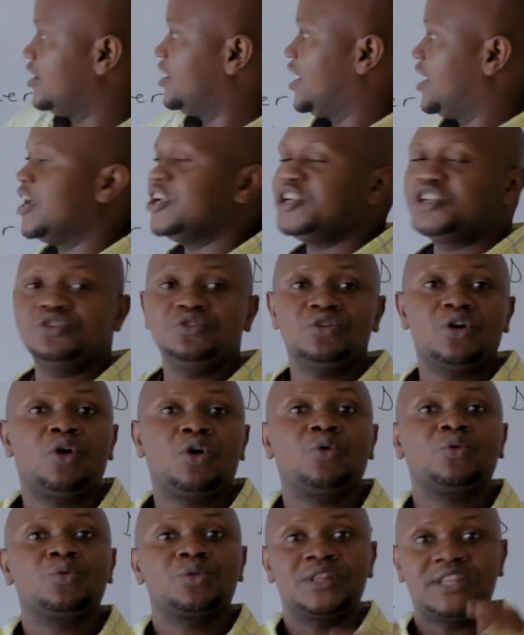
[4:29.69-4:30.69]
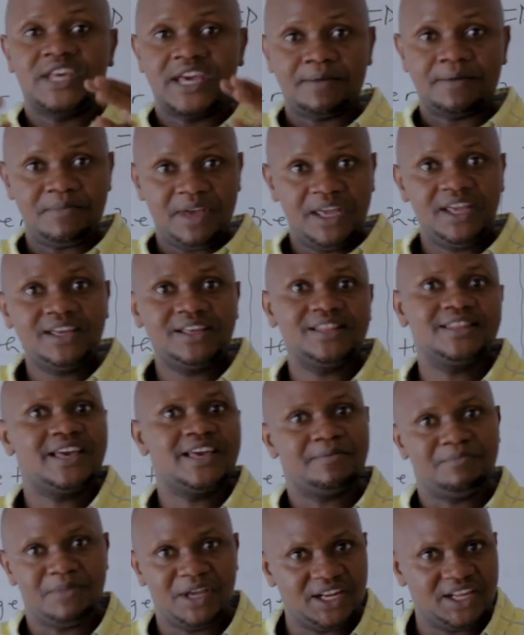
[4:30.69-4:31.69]
and you know their
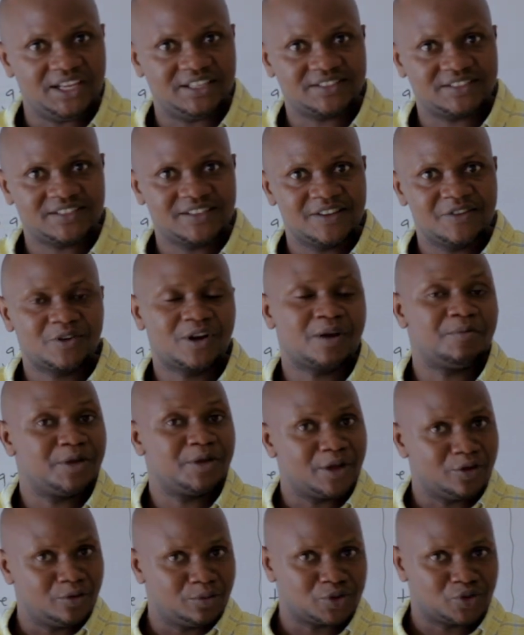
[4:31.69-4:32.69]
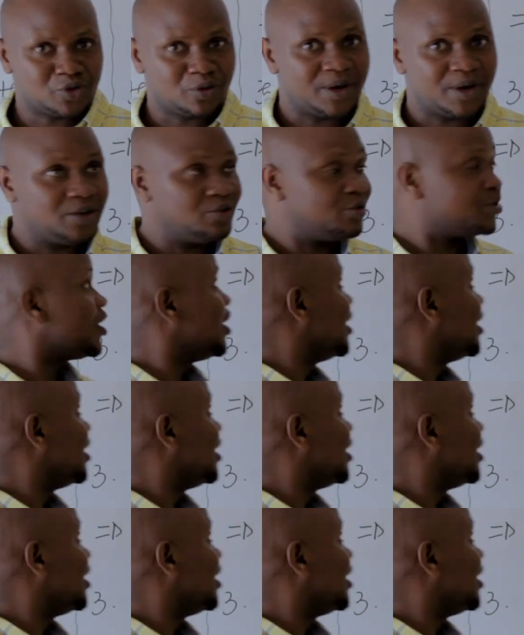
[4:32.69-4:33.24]
meanings. Kamenya n'ubusobanuro.